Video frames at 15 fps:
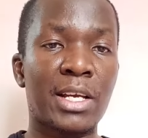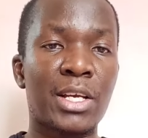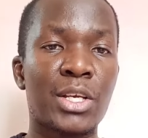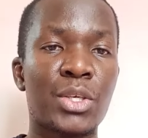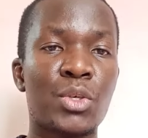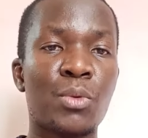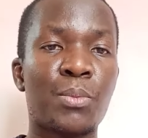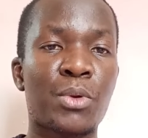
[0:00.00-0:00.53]

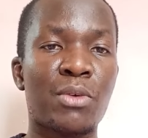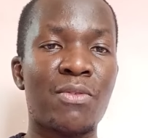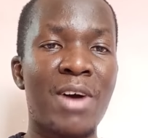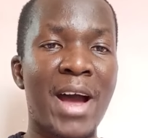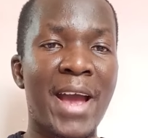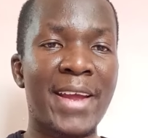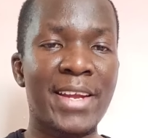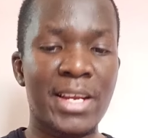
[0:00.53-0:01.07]
you
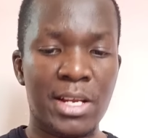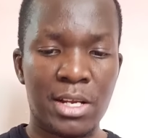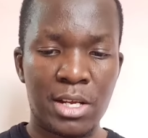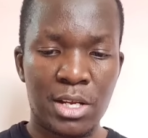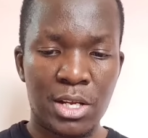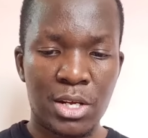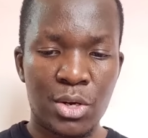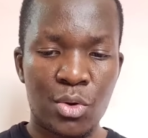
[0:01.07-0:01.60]
provide
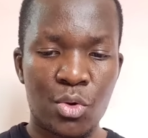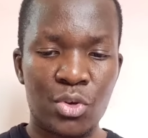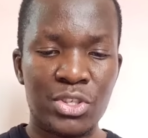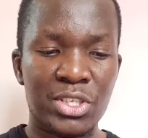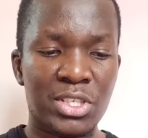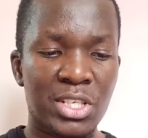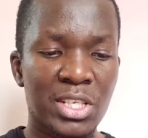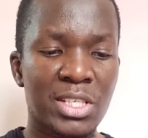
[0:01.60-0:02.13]

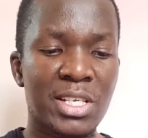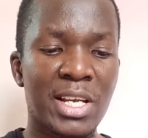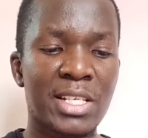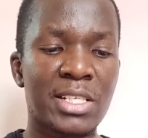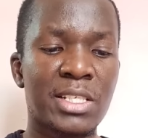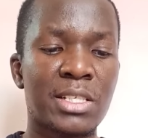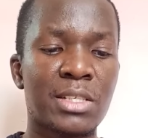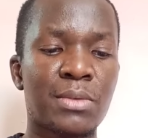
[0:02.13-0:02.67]

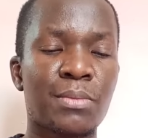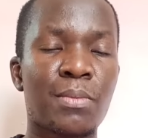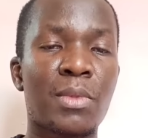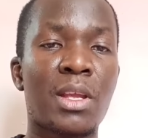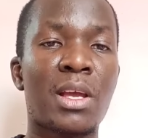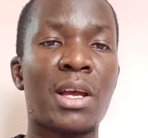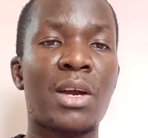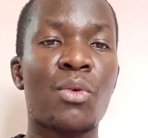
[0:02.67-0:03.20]
consistent,
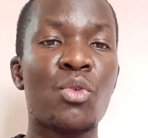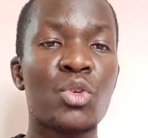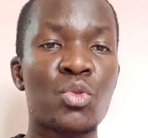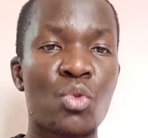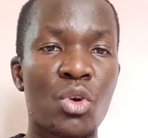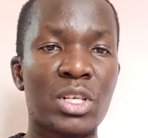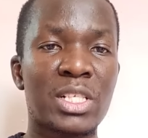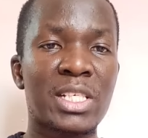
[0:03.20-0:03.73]
good
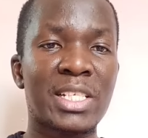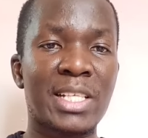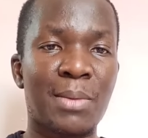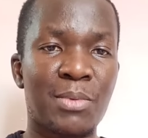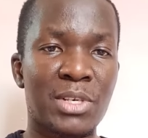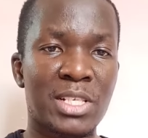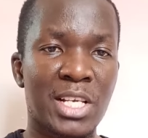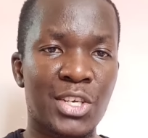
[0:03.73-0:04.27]
quality
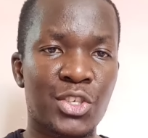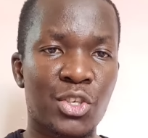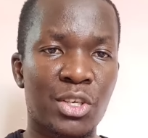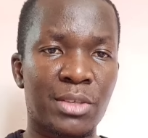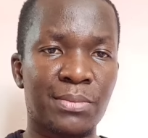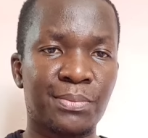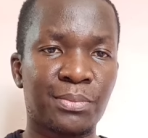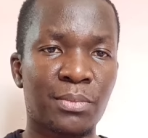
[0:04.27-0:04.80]

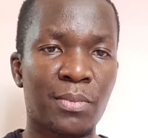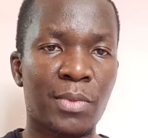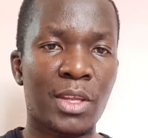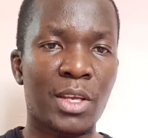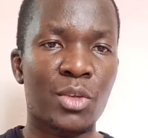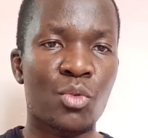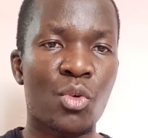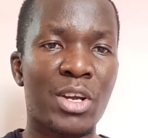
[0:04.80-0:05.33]
interpretation
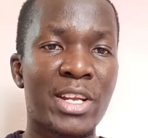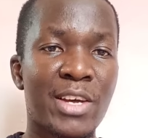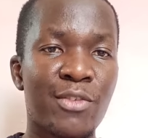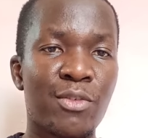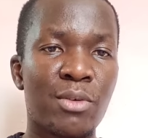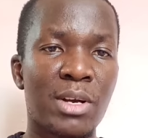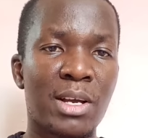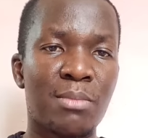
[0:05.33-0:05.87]
to our deaf
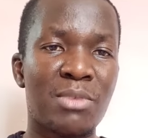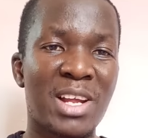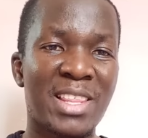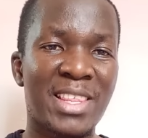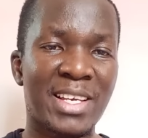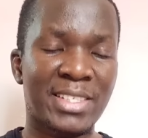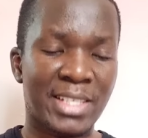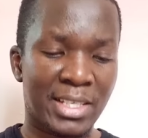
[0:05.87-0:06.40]

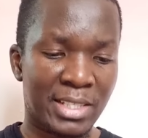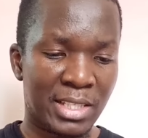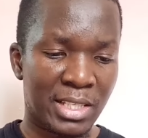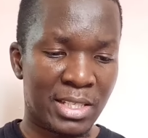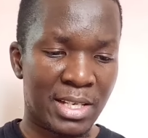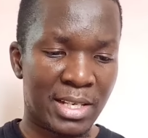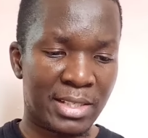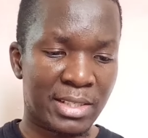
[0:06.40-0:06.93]
brothers and
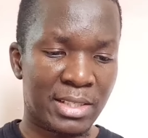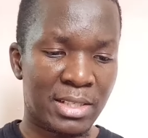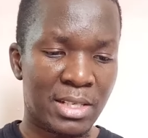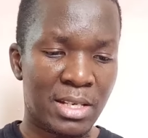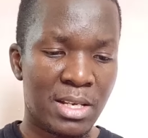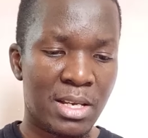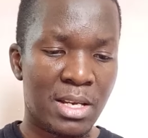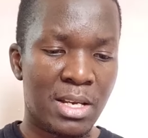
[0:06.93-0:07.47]
sisters.
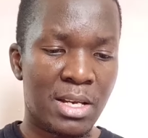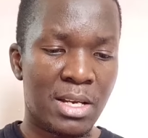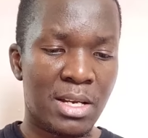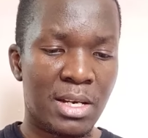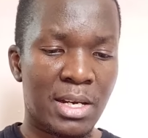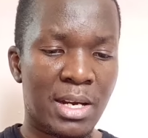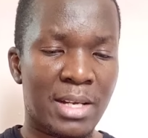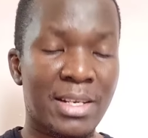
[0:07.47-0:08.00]

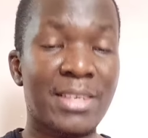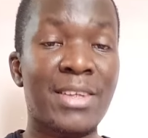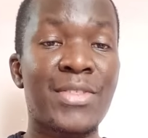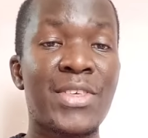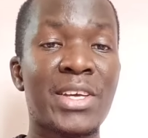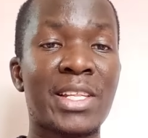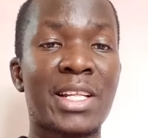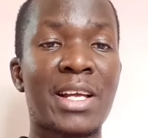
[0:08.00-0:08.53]
Another
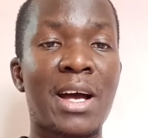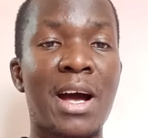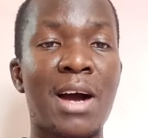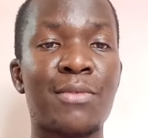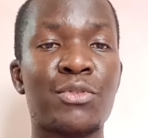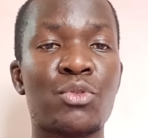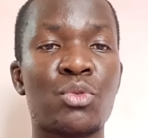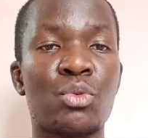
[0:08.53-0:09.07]
thing that I
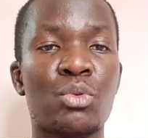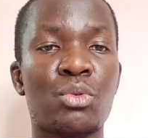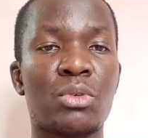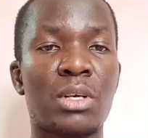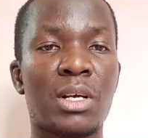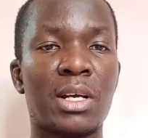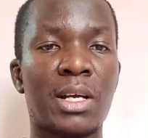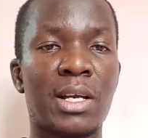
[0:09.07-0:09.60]
have to
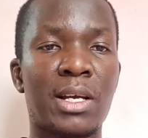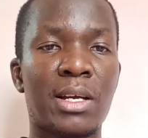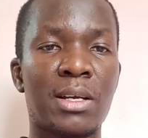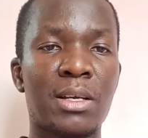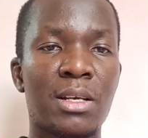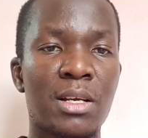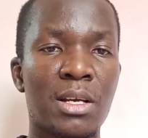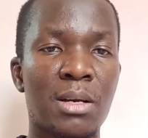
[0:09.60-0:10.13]

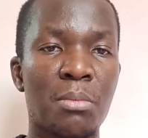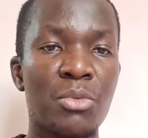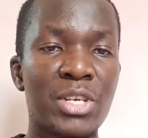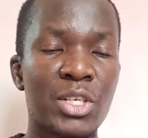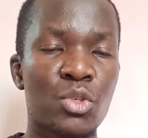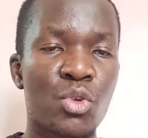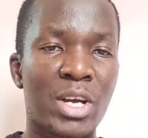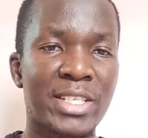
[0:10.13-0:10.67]

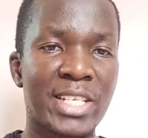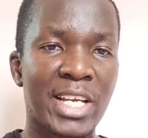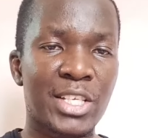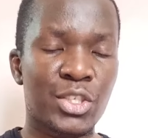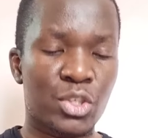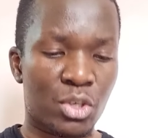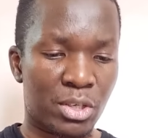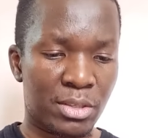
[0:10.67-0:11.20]
bring to
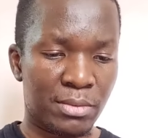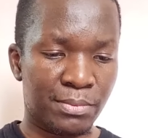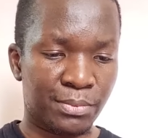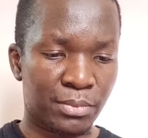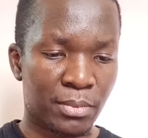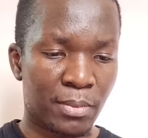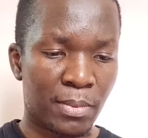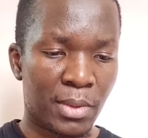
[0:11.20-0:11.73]
attention
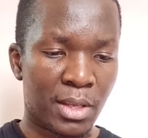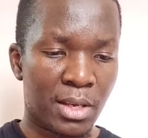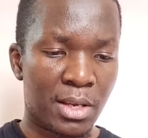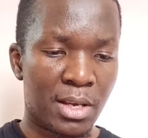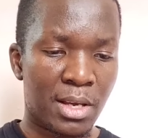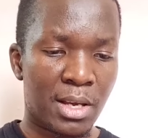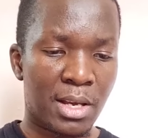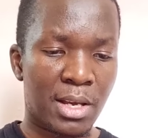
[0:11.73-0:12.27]

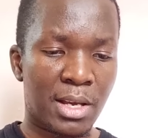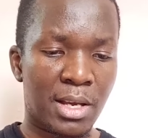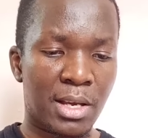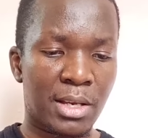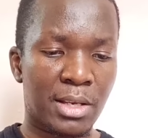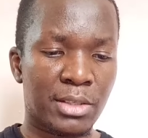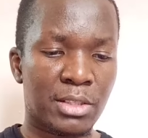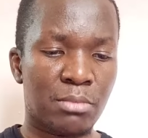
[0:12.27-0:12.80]

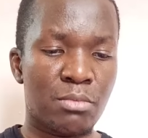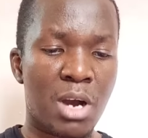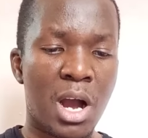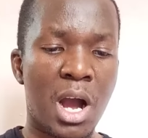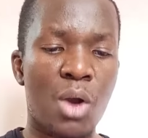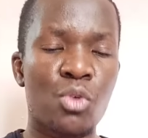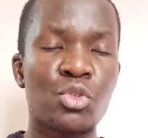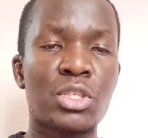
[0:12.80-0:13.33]
is
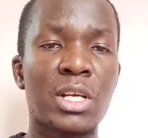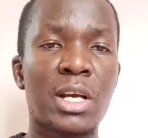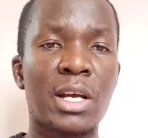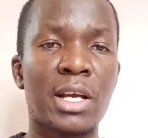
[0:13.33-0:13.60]
about